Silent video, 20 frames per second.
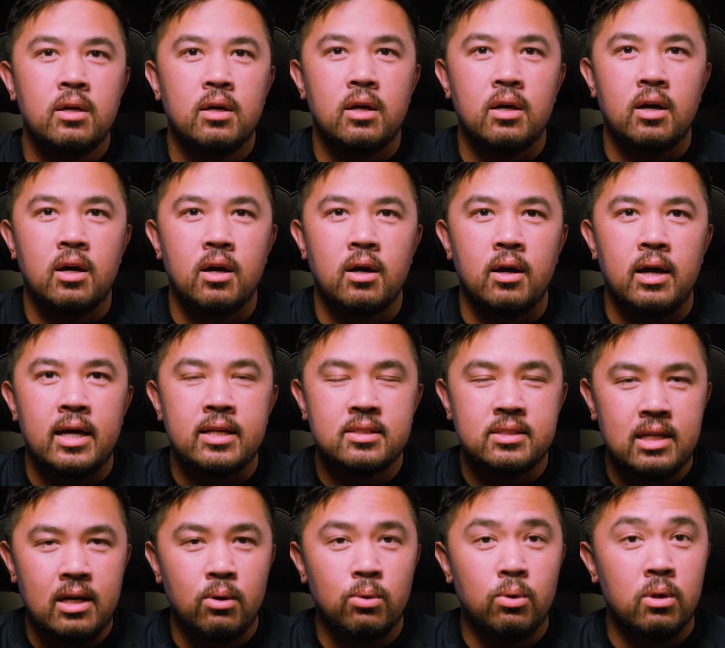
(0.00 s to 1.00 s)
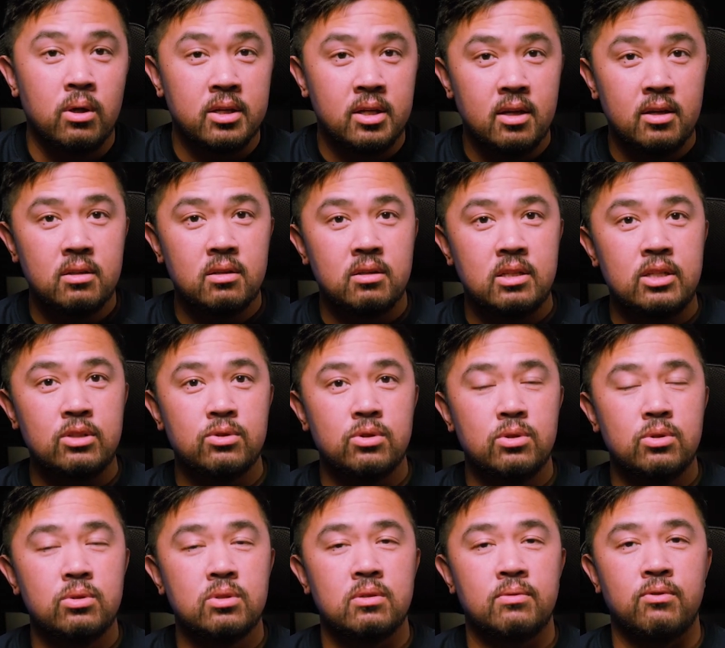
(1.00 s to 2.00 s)
as that will again
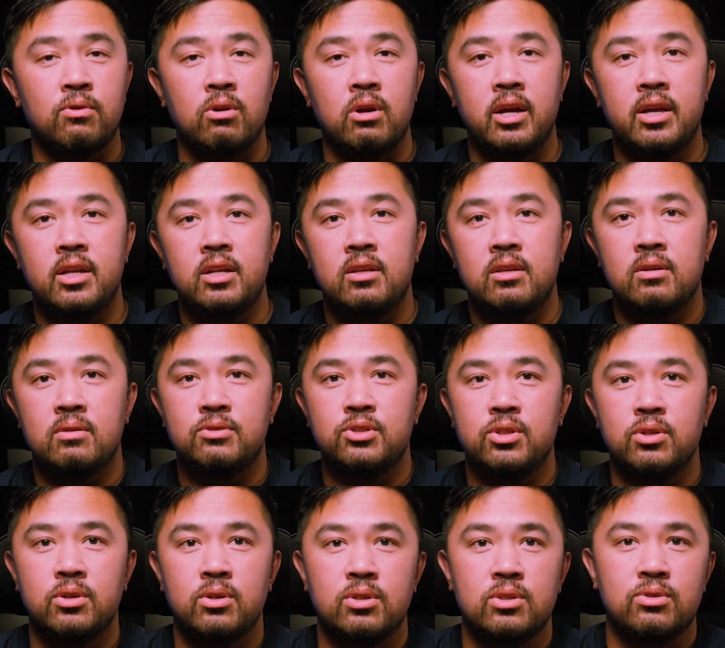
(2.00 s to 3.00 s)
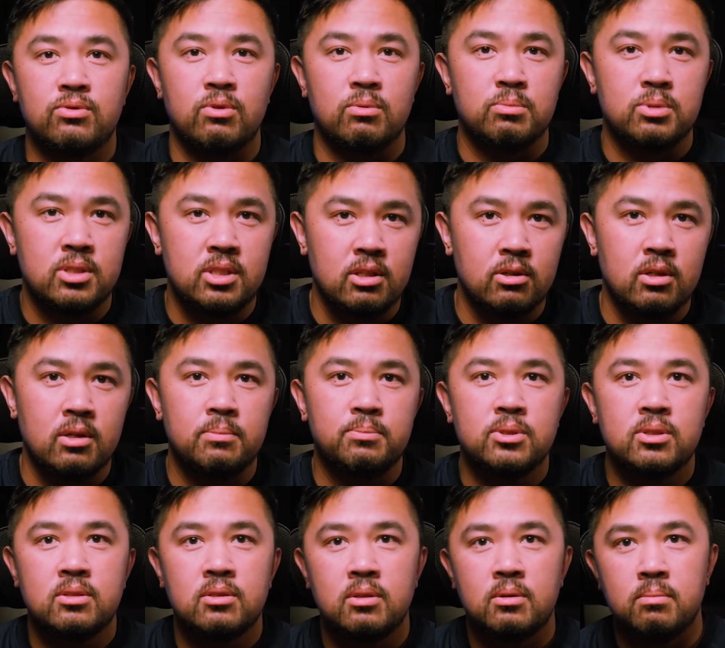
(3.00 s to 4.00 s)
introduce a variety of sugars from
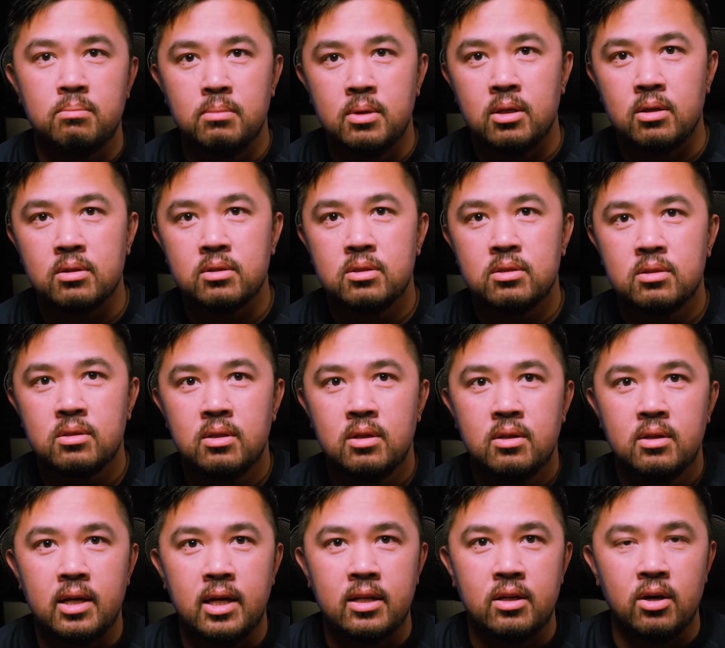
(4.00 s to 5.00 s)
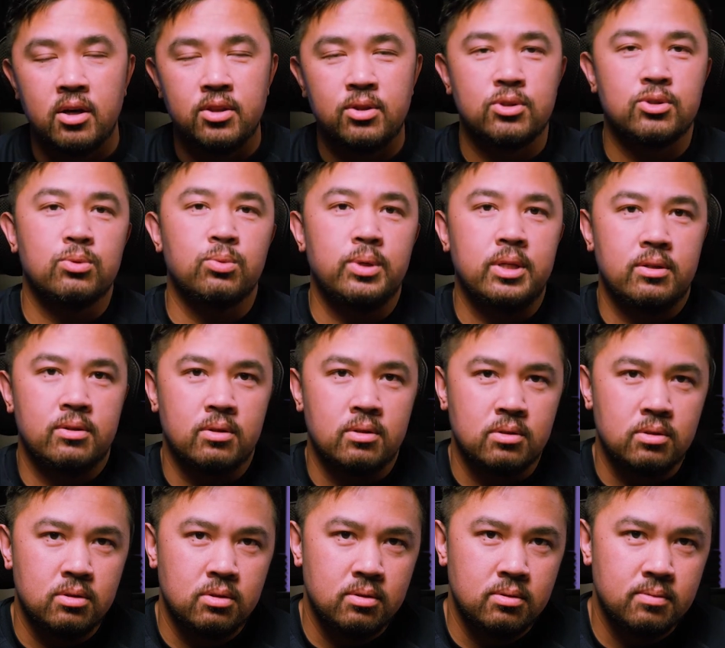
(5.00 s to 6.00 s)
syrups, milks, and other
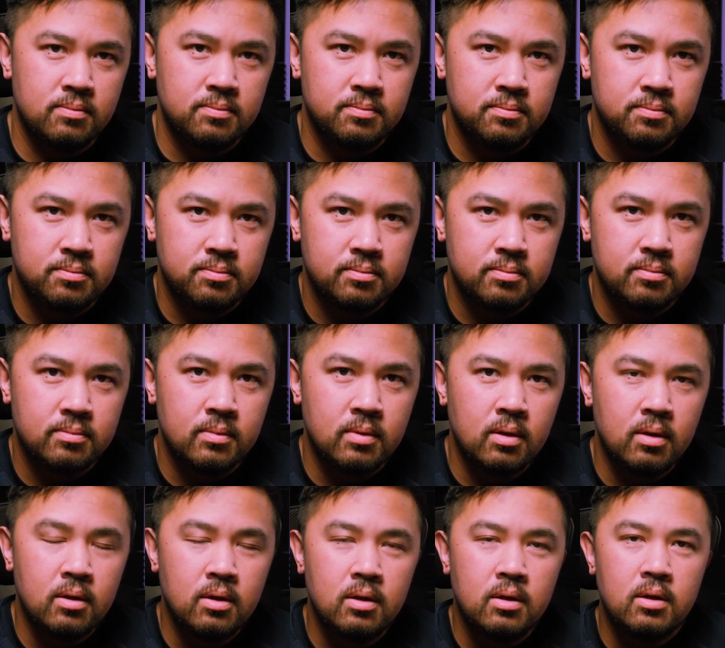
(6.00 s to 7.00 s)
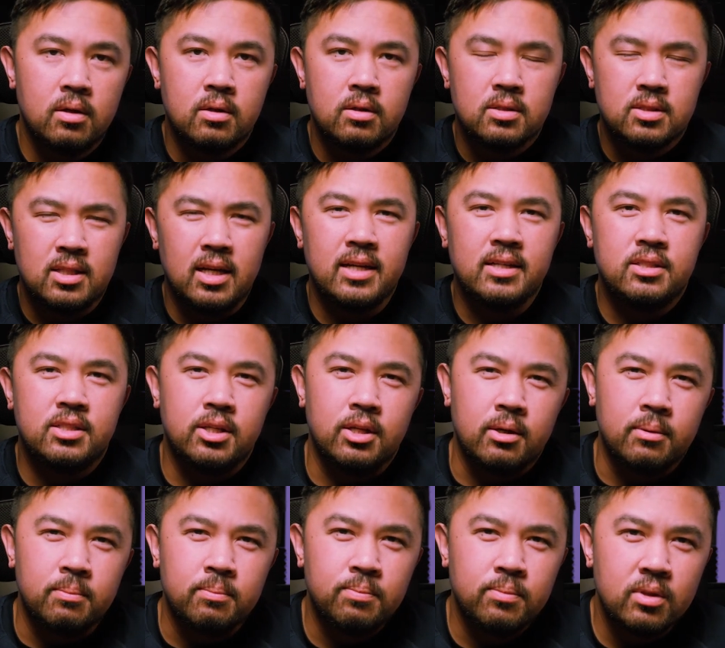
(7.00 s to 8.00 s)
sweeteners. Side
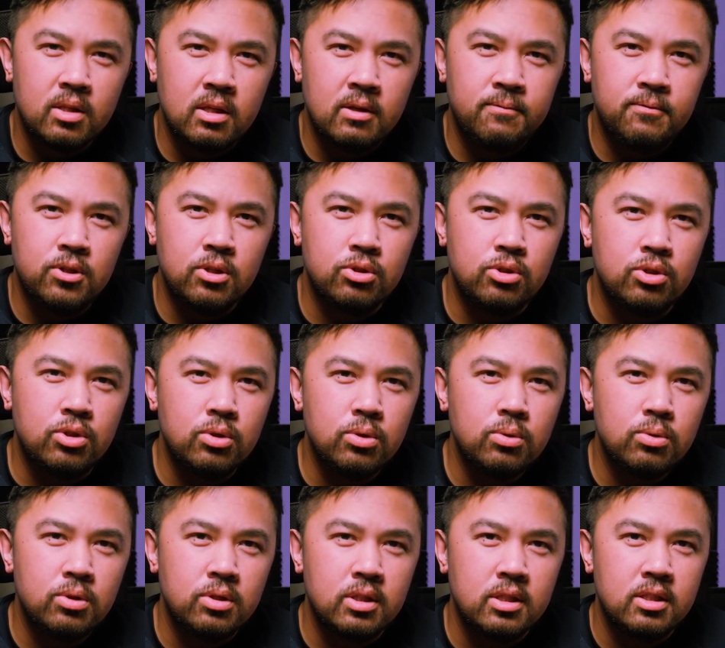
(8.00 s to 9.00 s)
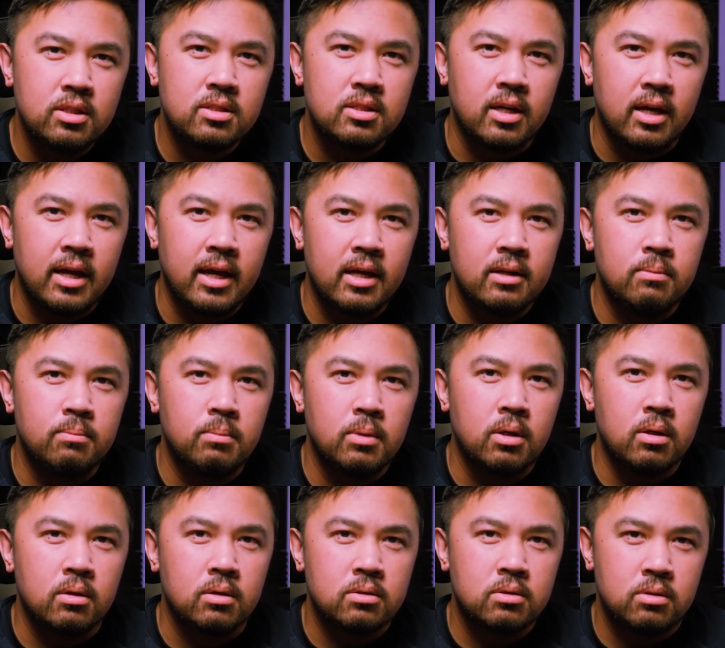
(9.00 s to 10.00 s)
tip, if you do need to add
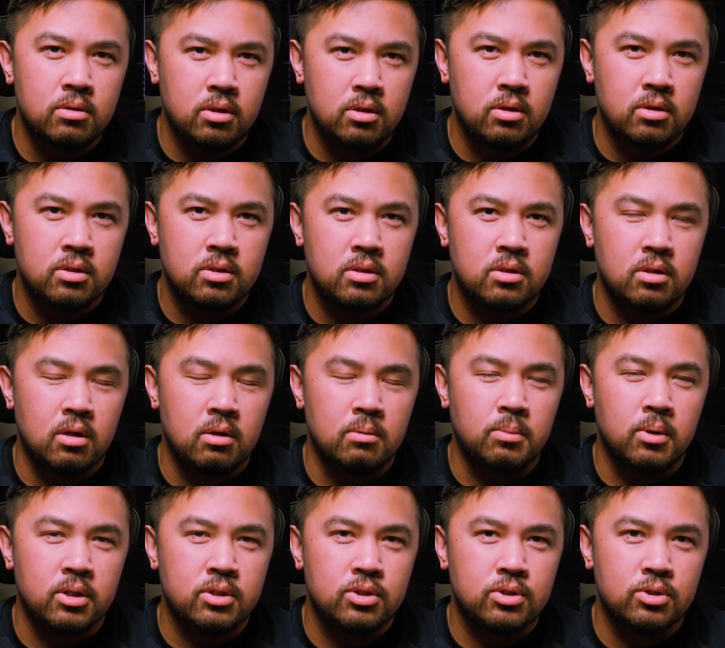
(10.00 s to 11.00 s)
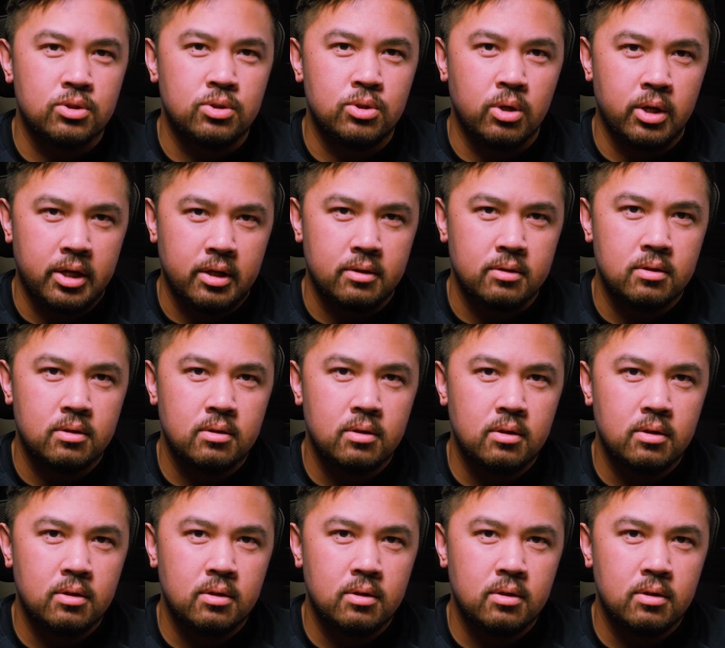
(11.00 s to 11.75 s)
milk to your Starbucks drink,